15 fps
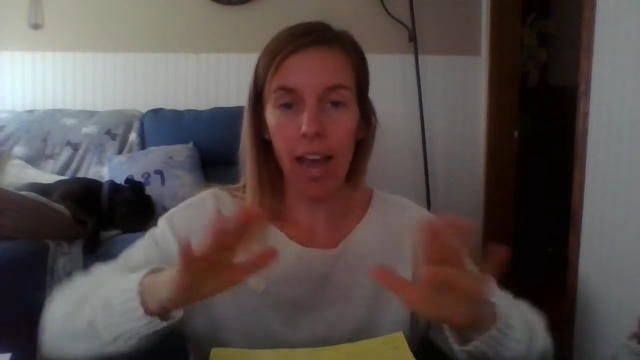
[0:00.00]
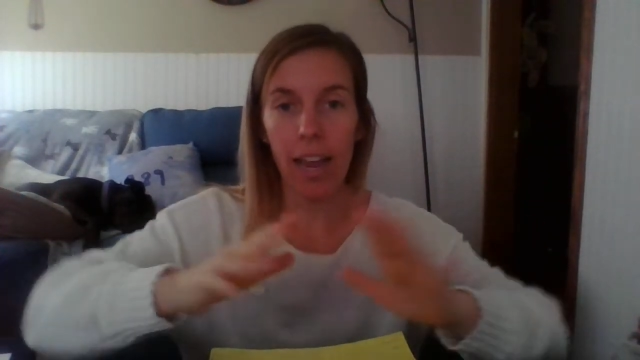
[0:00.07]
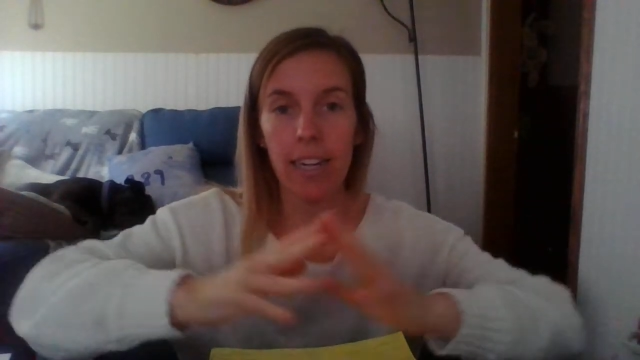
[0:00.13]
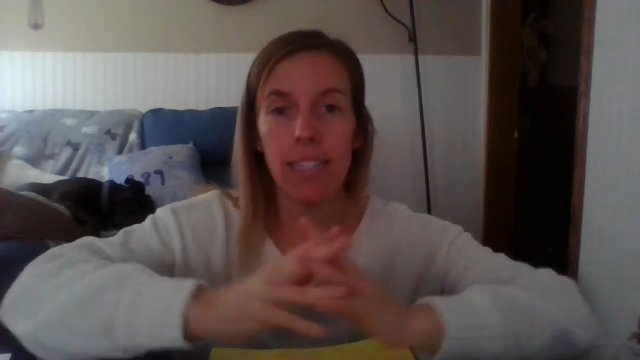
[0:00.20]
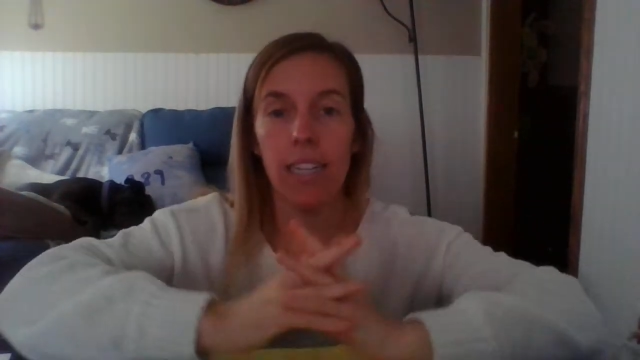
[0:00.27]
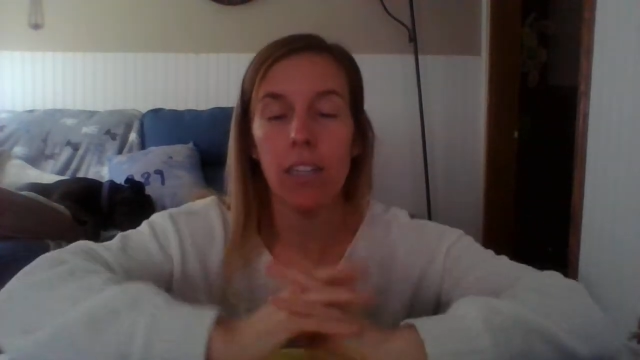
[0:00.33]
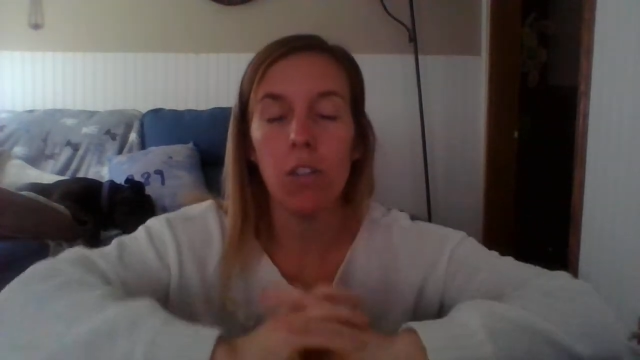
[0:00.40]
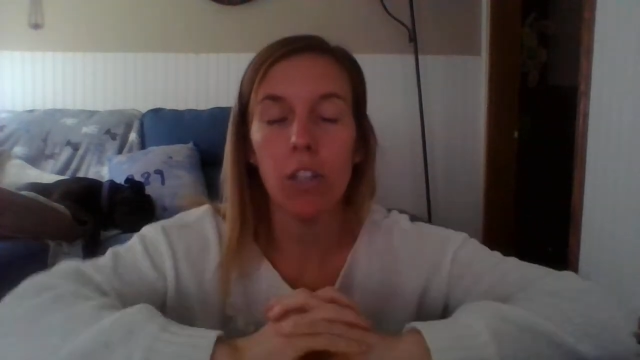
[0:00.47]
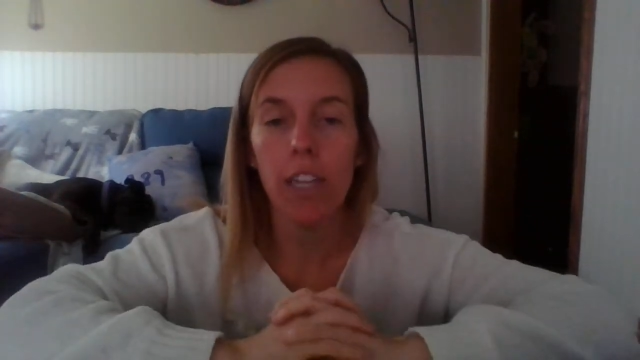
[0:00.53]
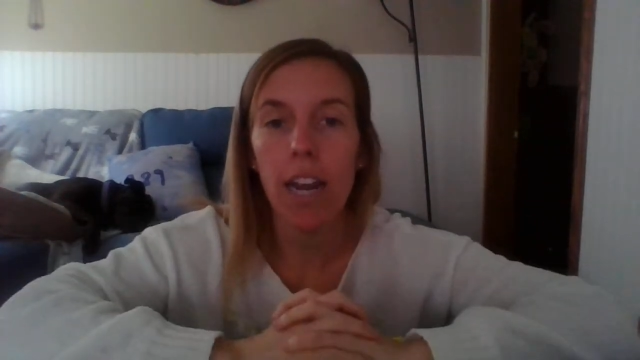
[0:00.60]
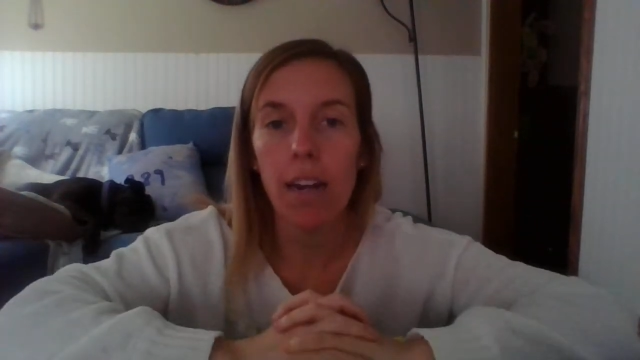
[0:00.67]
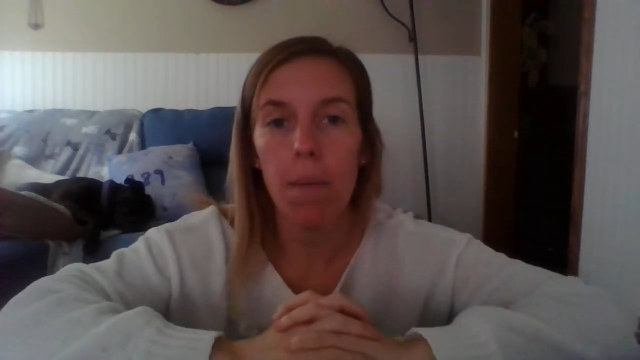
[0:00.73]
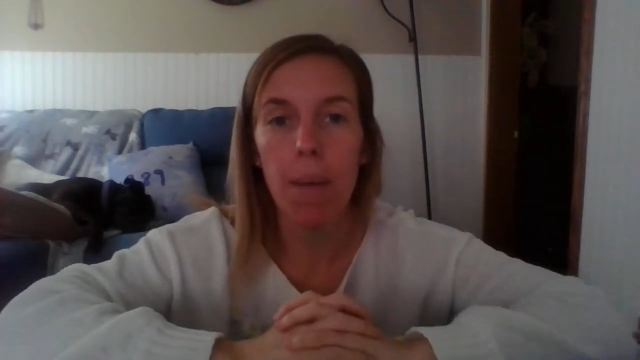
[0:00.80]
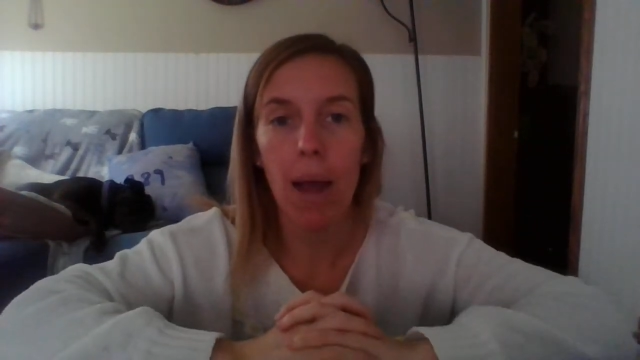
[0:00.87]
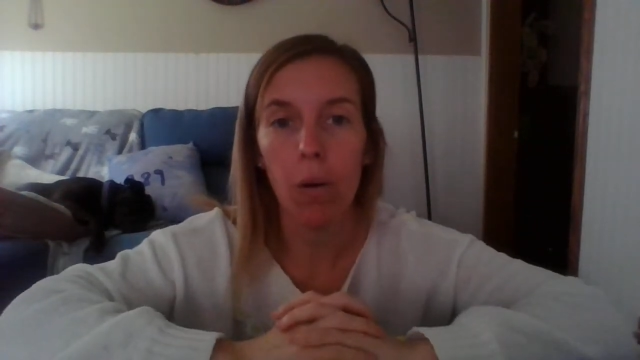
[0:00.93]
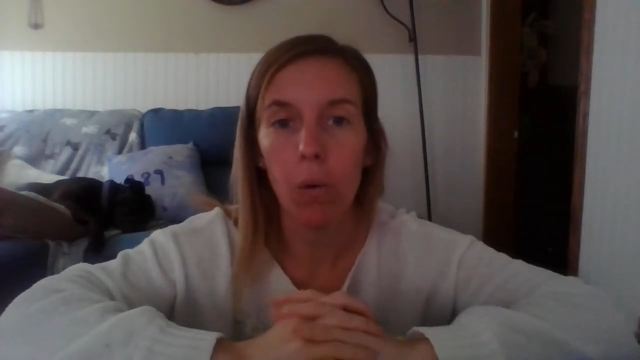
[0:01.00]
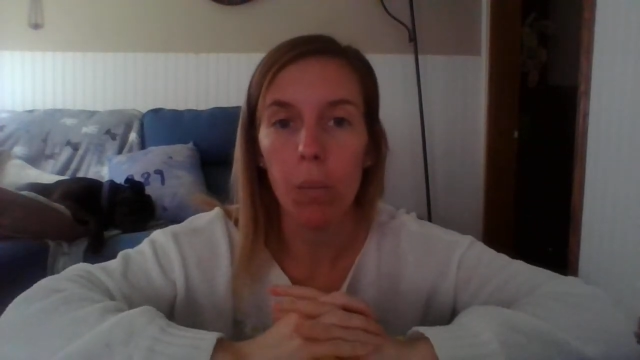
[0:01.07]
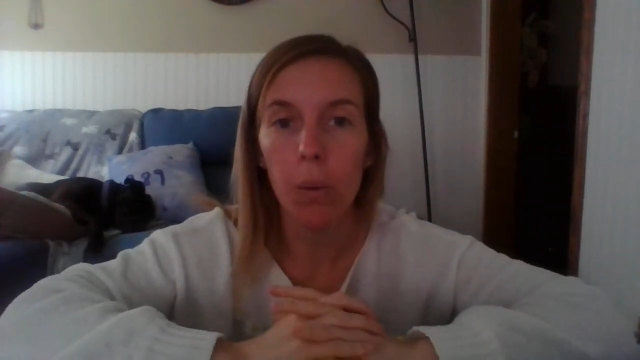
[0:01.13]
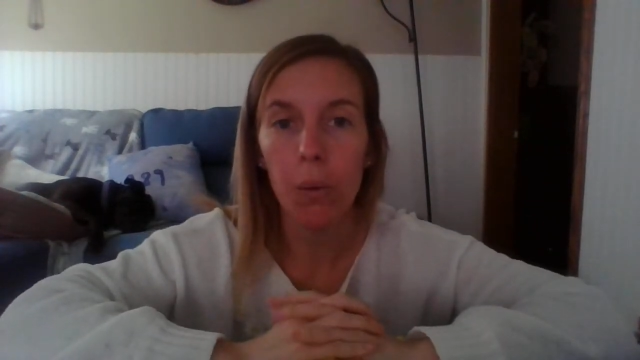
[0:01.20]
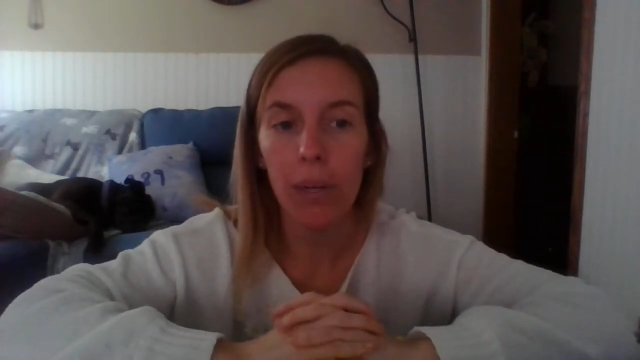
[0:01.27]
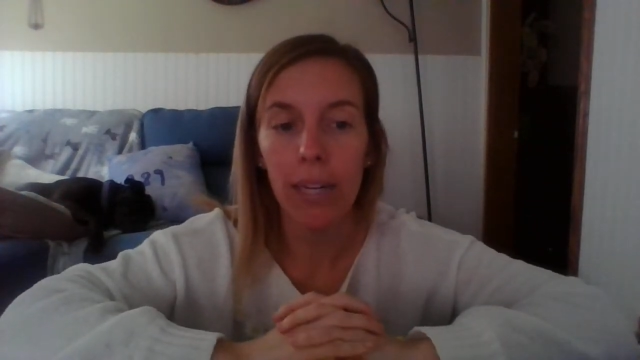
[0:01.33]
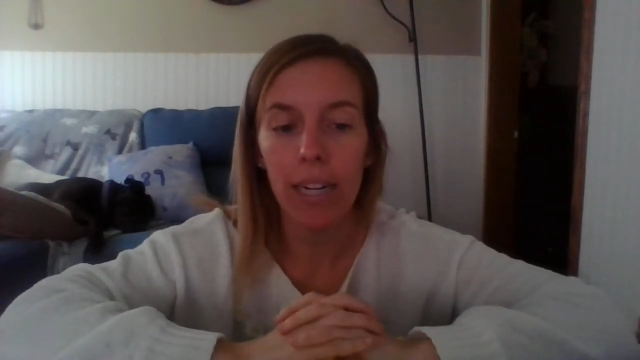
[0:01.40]
I did create a
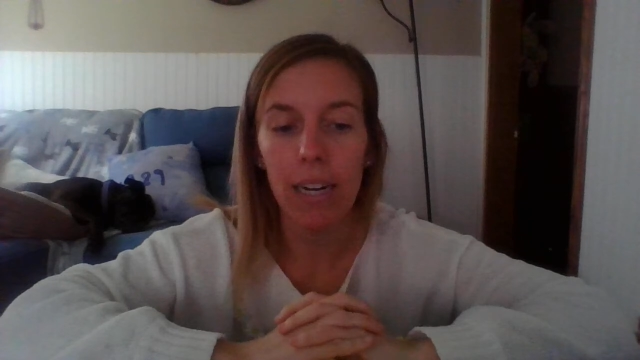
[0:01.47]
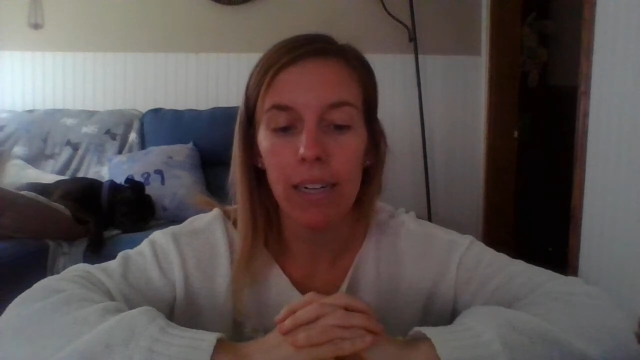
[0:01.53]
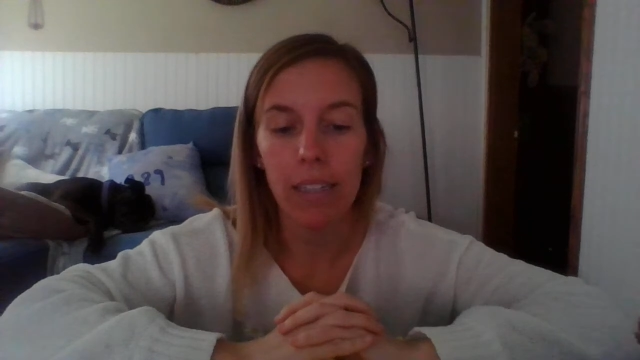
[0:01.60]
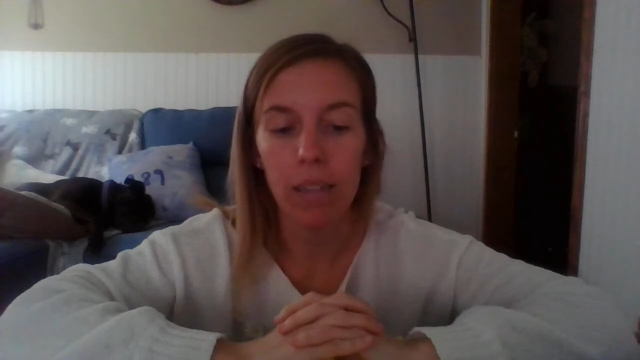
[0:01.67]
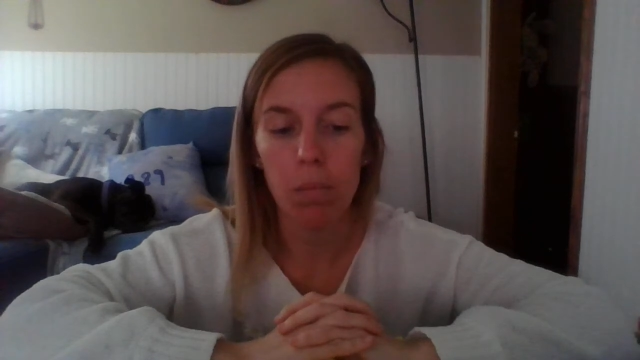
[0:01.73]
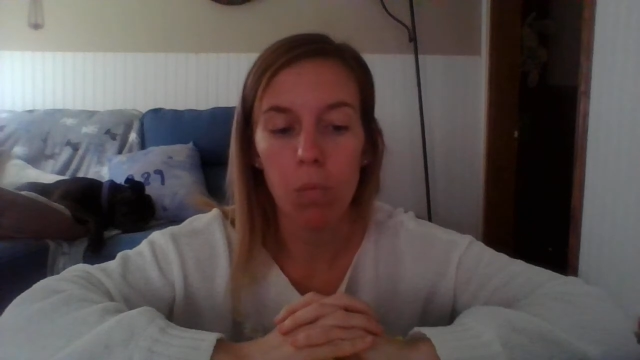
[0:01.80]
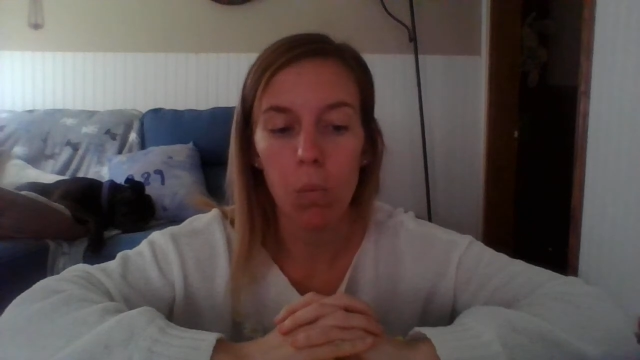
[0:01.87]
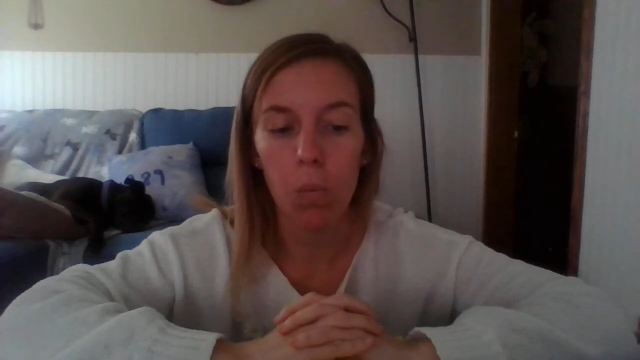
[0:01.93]
PowerPoint